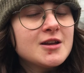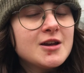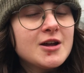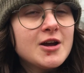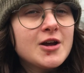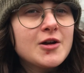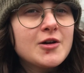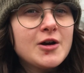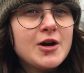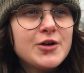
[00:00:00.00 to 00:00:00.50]

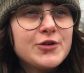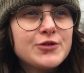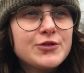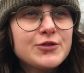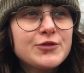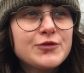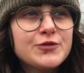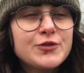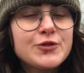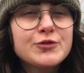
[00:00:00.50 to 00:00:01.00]
know, I
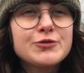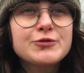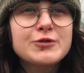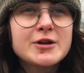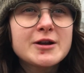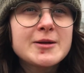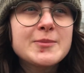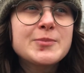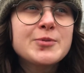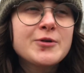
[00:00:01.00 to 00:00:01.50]
do feel
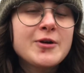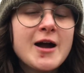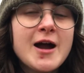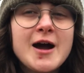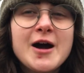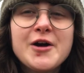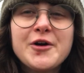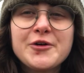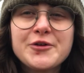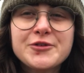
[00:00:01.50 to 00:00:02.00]
really
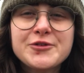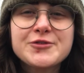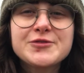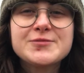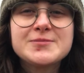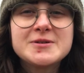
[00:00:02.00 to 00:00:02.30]
proud of